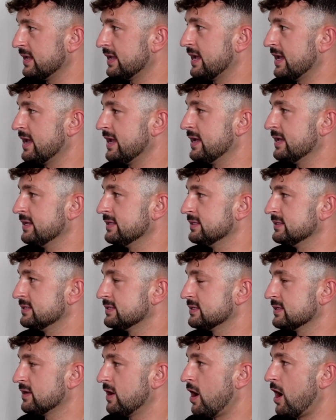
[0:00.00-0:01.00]
and
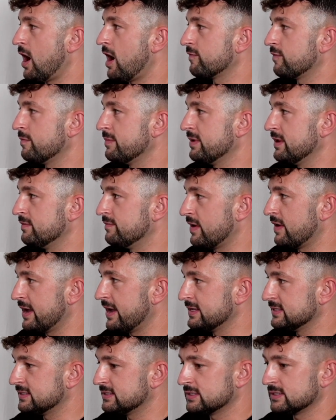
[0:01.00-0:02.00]
offered me
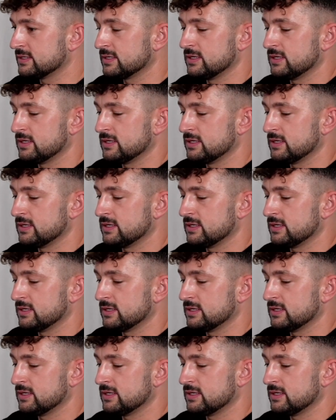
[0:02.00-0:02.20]
advice.